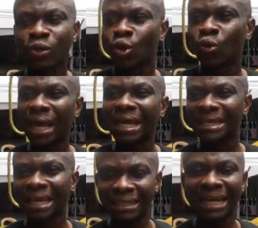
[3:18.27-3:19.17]
So we are
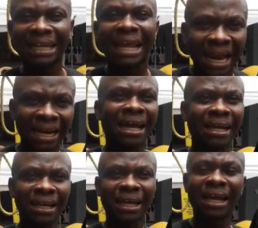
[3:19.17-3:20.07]
saying that Ghana
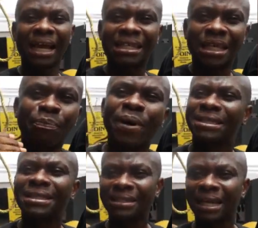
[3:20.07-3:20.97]
is a
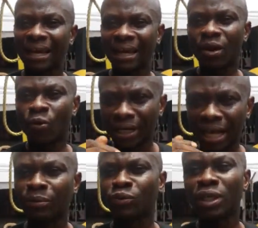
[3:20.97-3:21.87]
pace setter when it
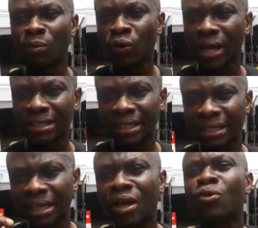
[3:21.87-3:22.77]
comes to democracy
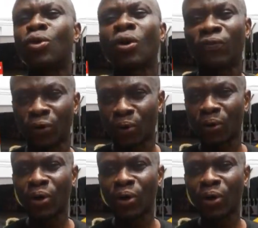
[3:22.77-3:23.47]
and rule of law.